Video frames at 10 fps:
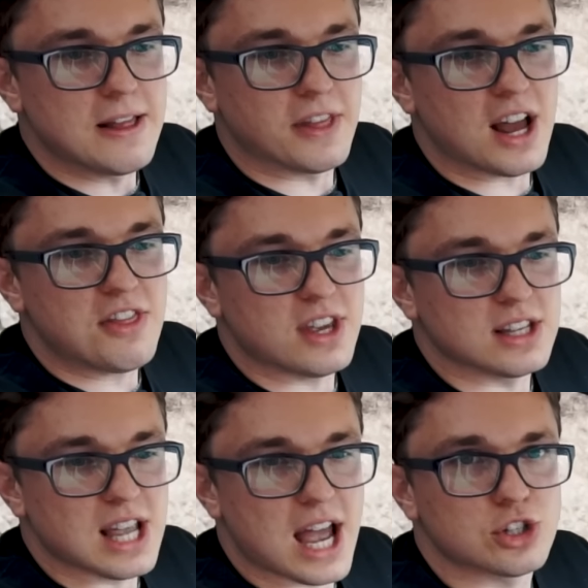that I think
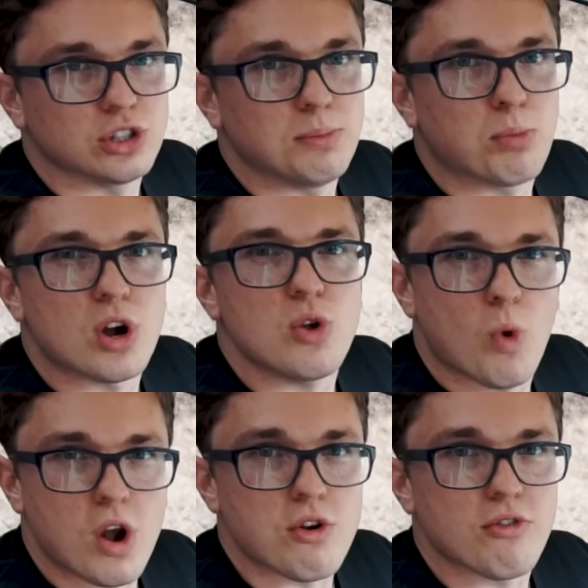is actually pretty
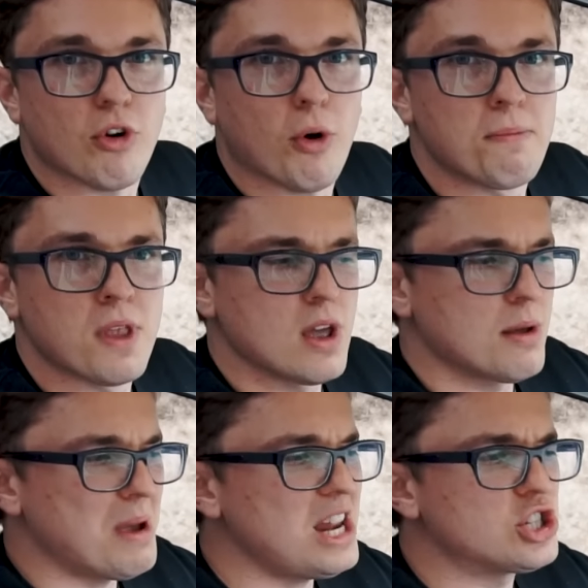wonderful.
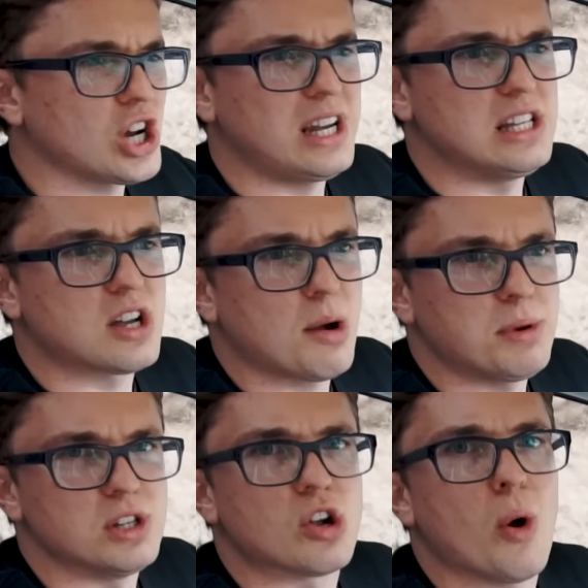Many Chinese
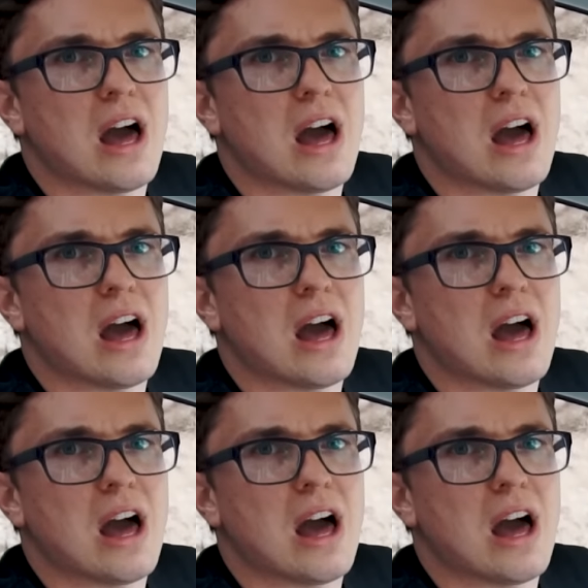companies go